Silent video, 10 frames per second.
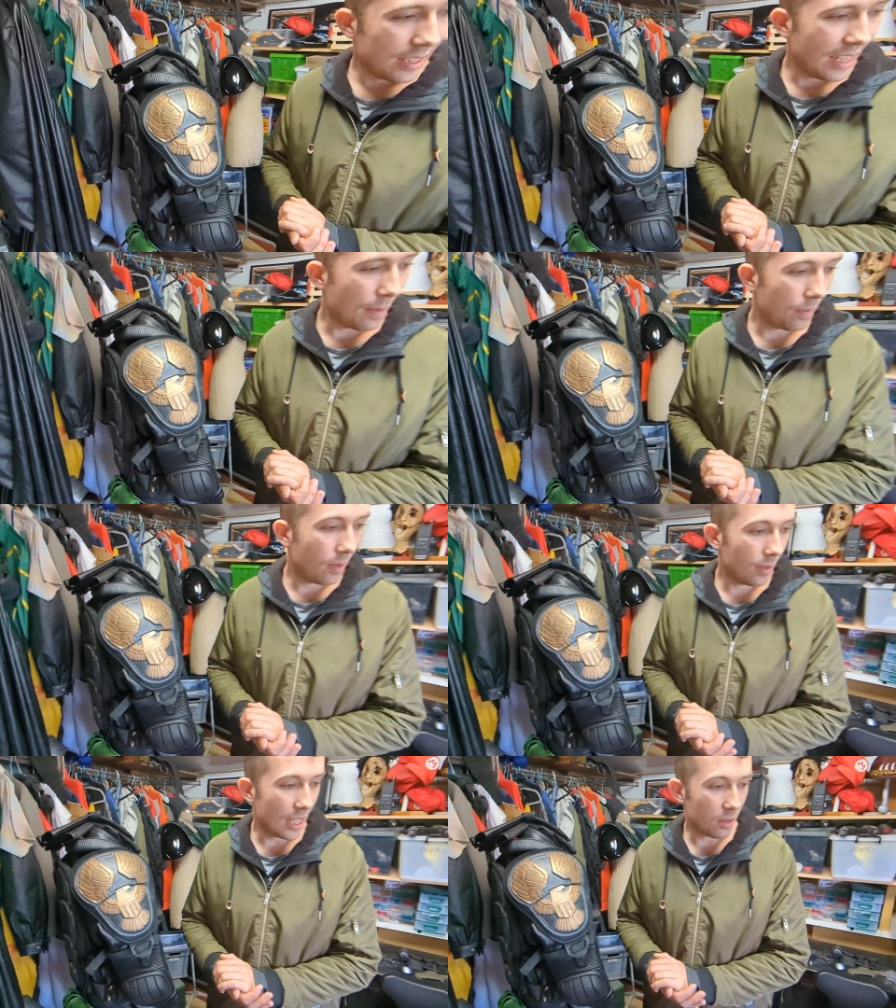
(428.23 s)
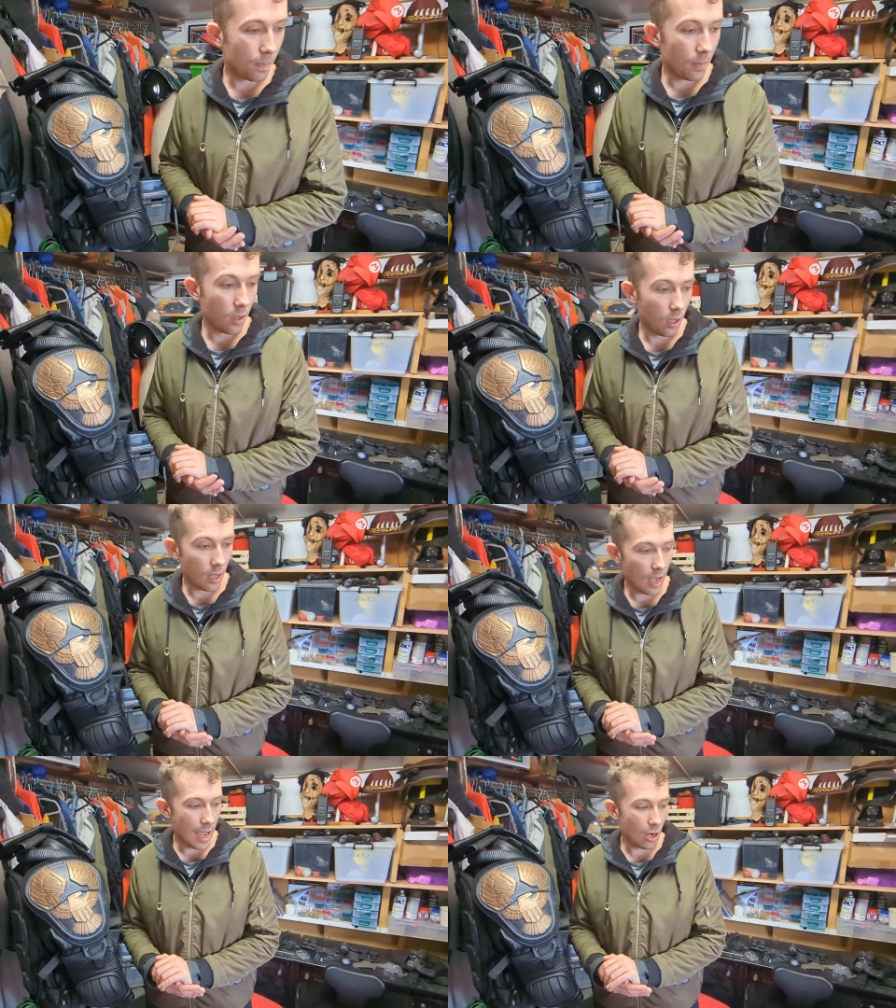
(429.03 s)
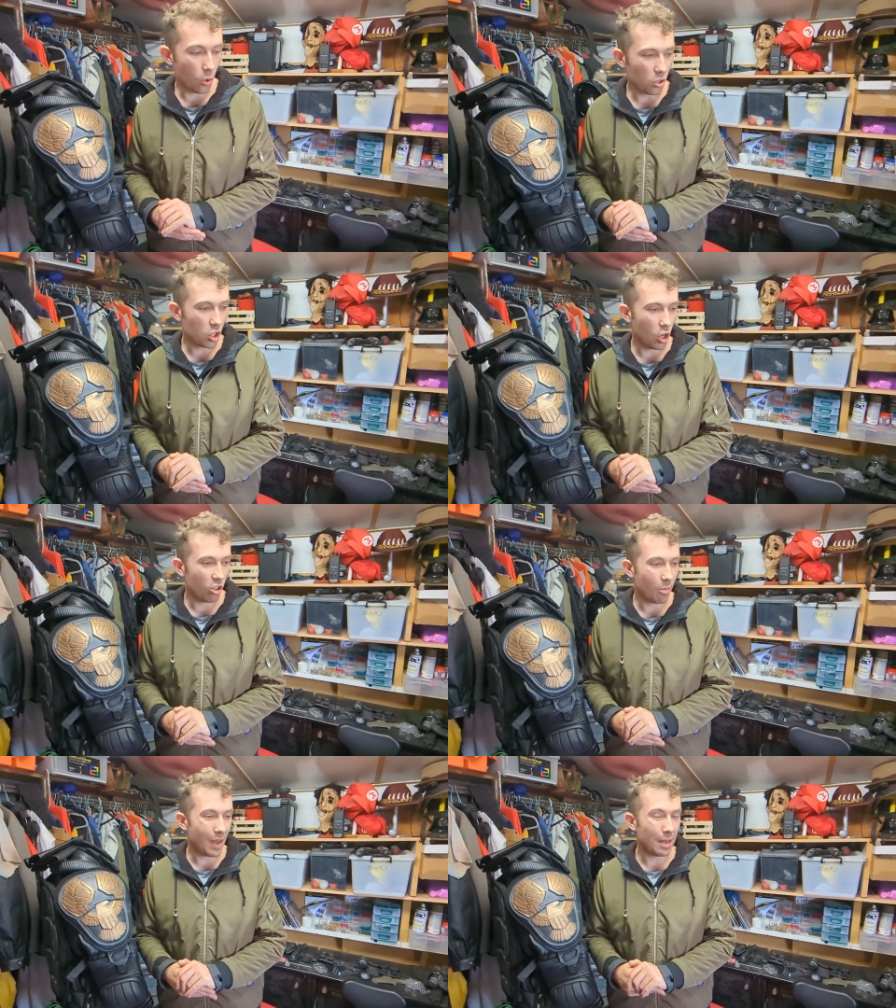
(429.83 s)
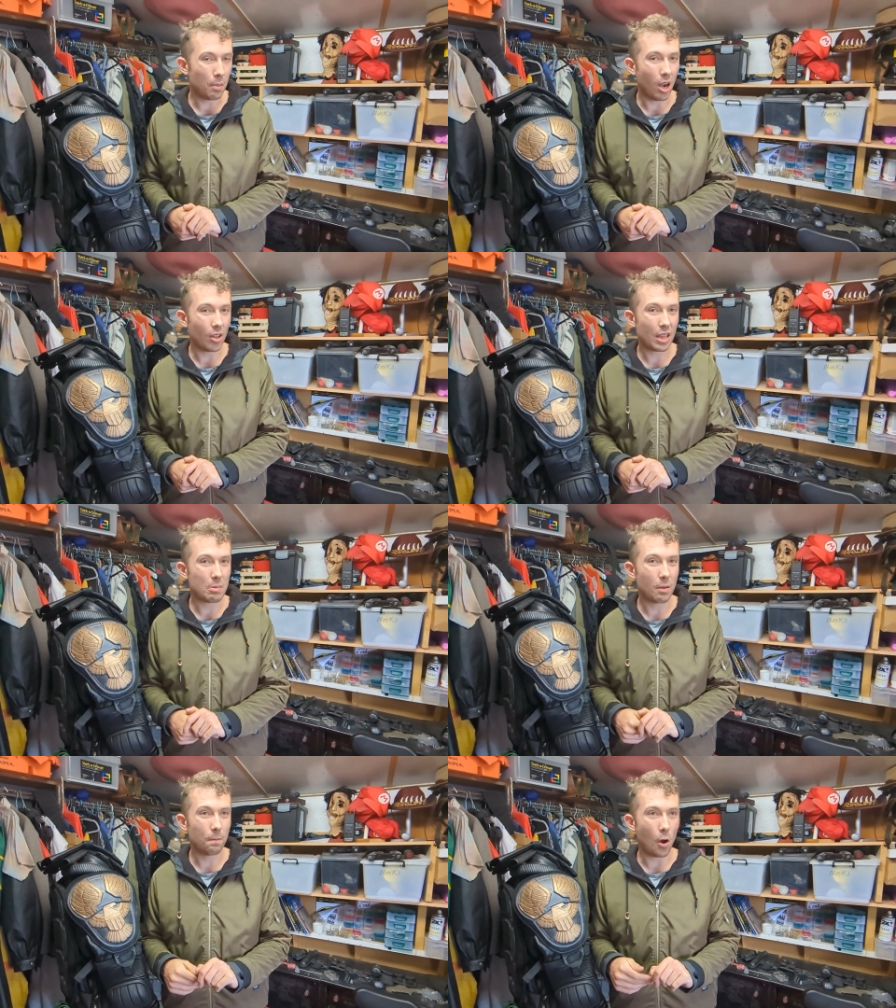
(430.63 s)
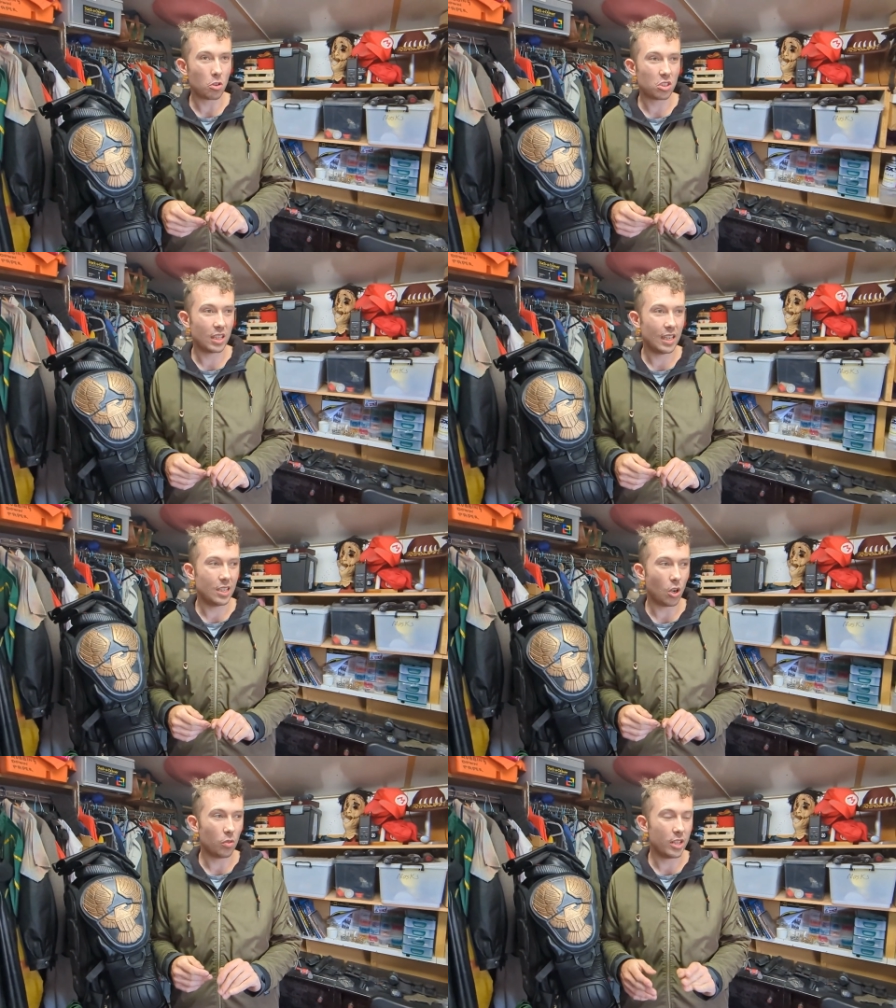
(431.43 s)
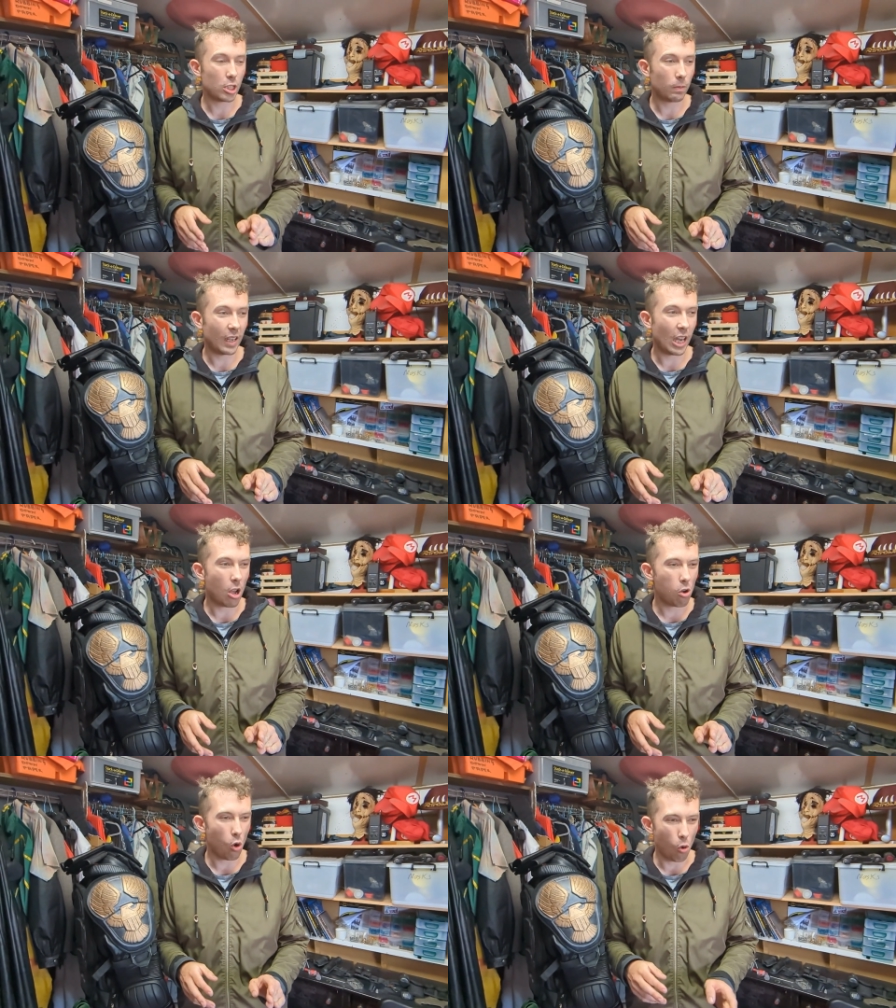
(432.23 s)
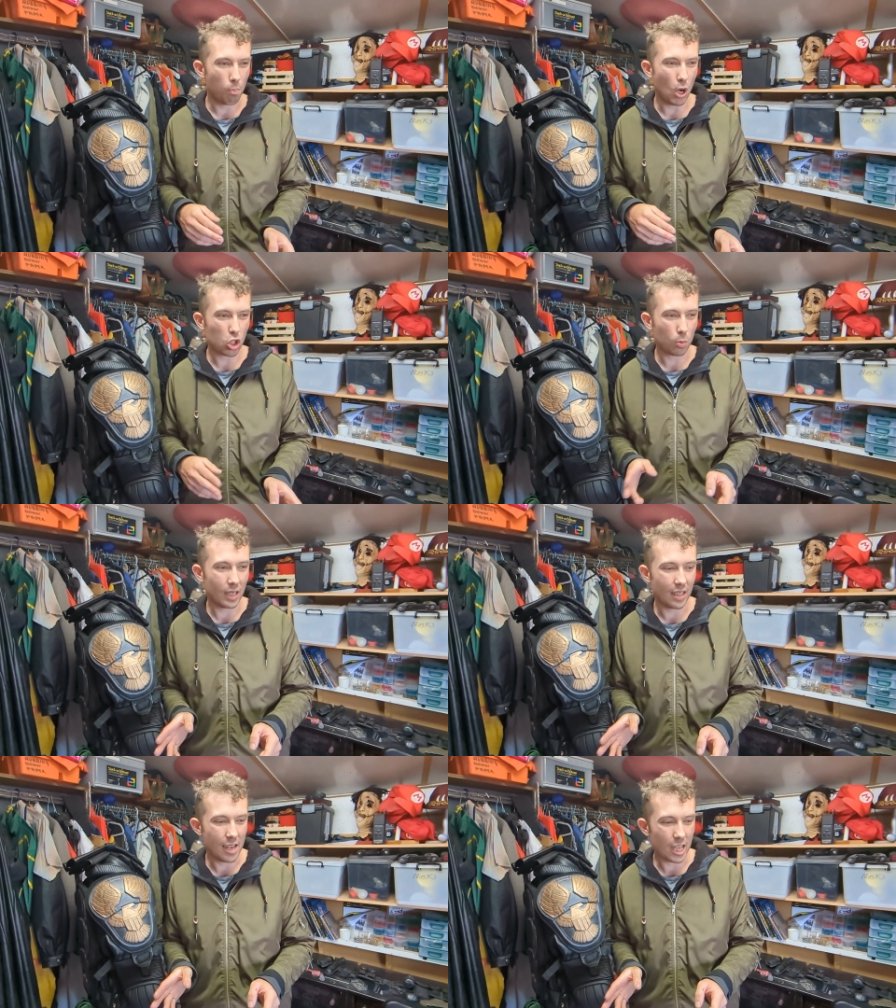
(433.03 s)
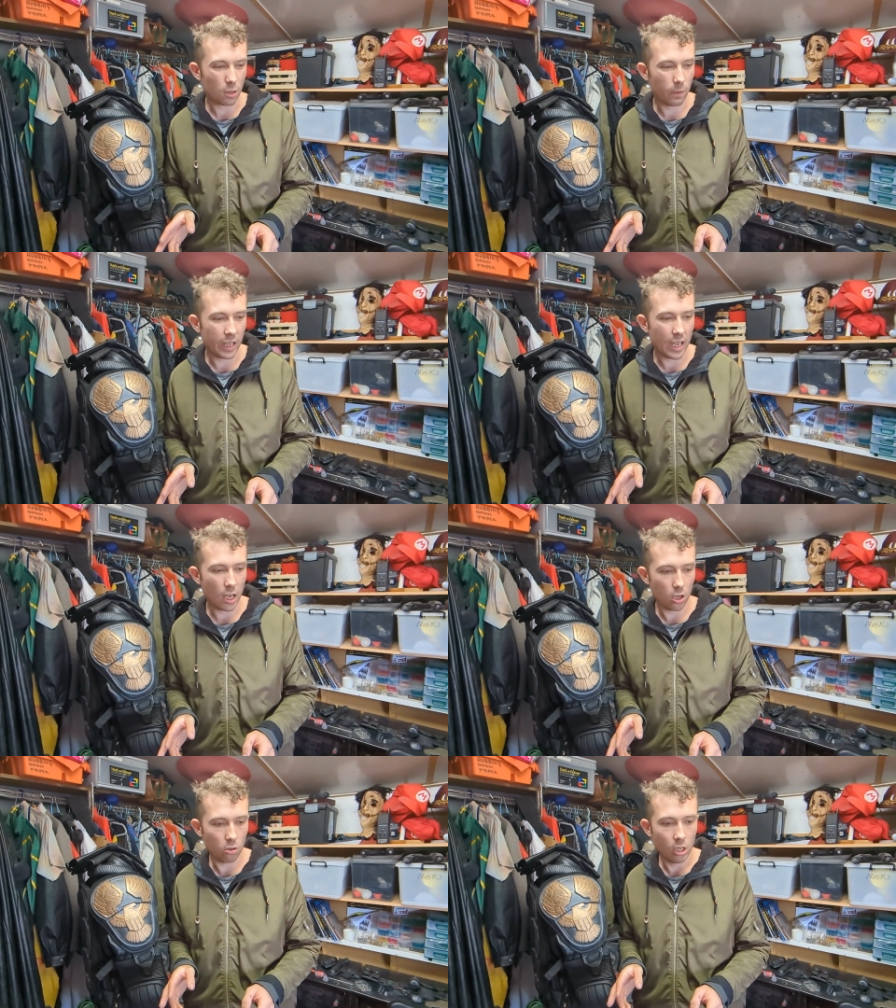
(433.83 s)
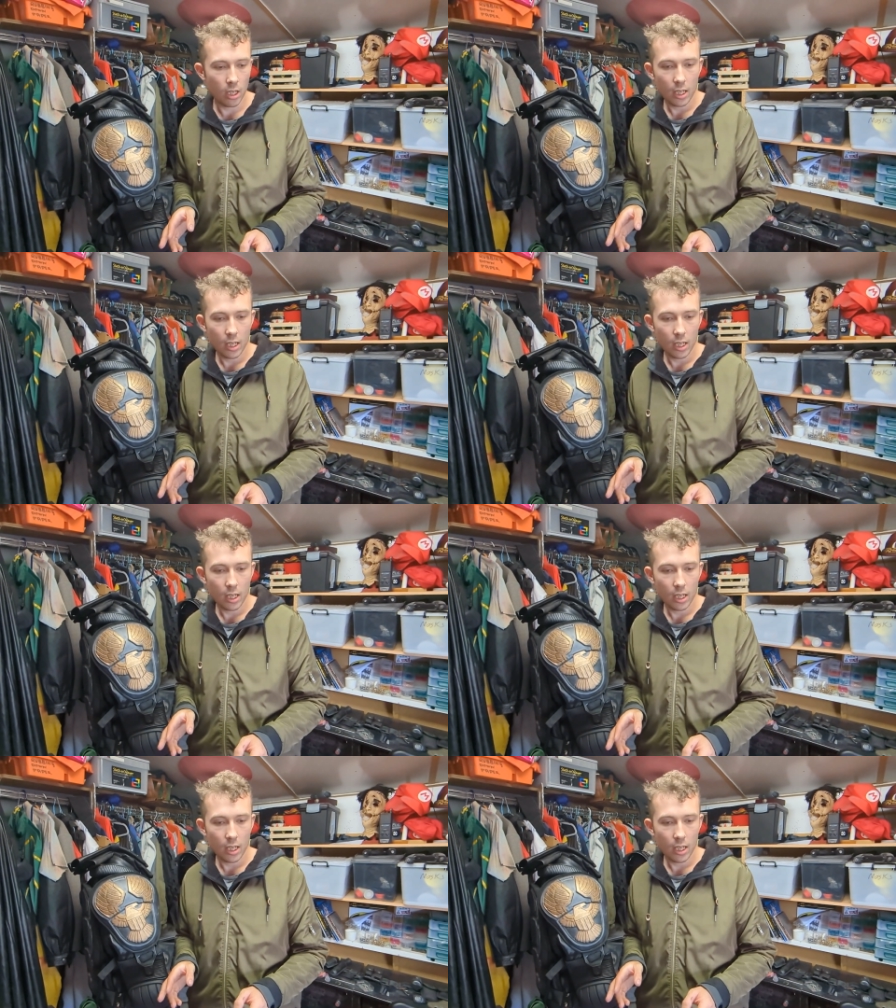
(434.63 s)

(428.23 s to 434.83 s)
yep, that's. And also, the main part that we're focusing on this video, or possibly the next video,